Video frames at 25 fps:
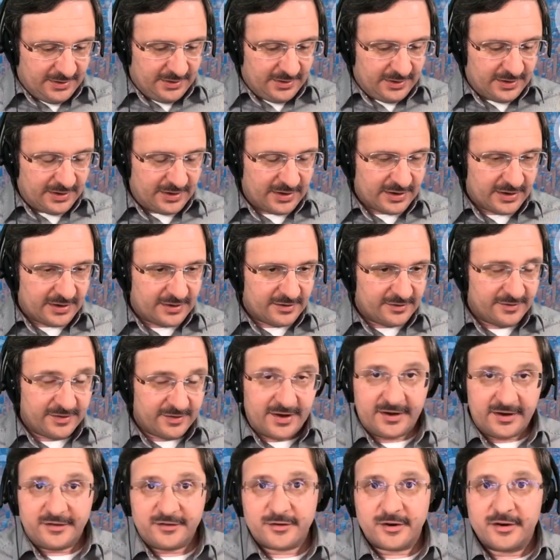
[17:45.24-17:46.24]
And the
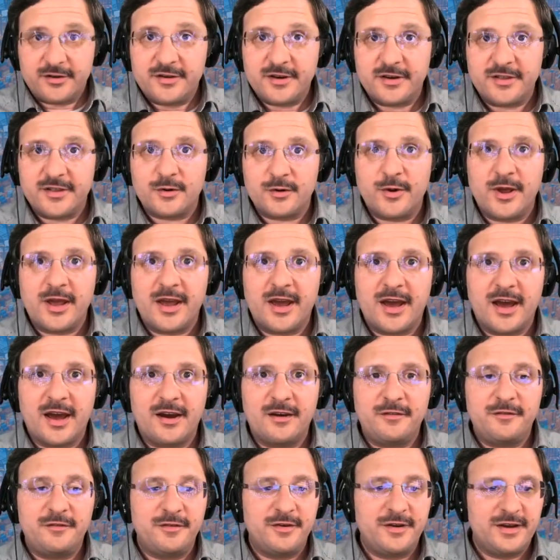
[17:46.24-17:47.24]
next criterion that we
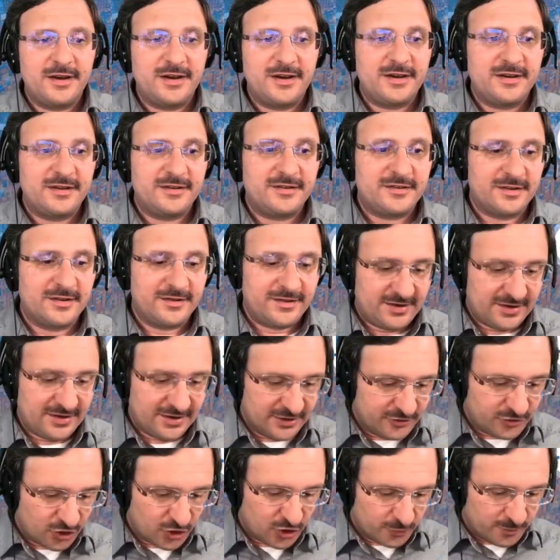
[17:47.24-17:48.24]
have is the
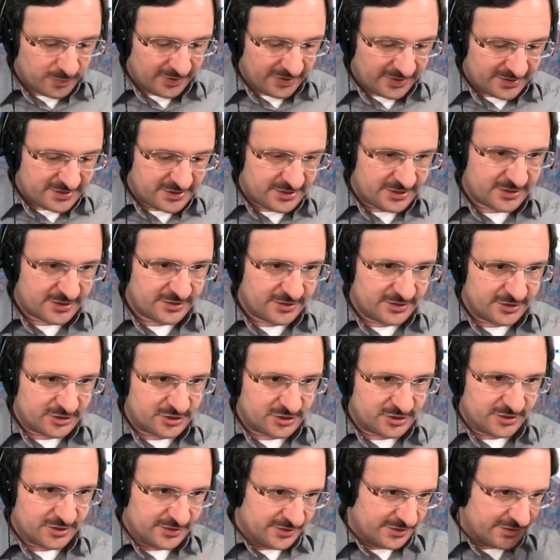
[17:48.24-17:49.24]
integrability
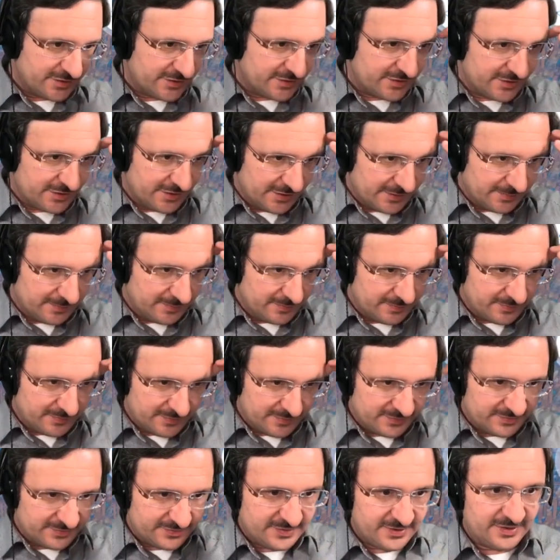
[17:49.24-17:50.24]
conditions to
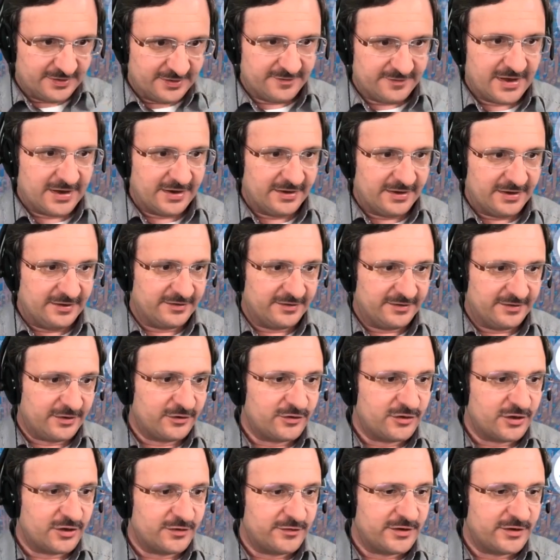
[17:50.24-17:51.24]
see if that is a
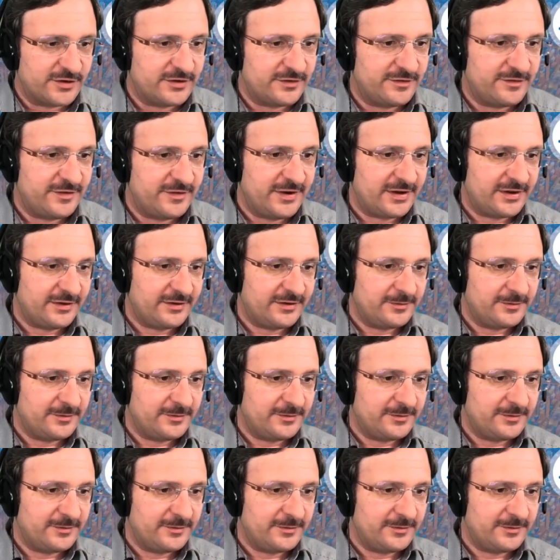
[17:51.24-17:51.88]
conservative field.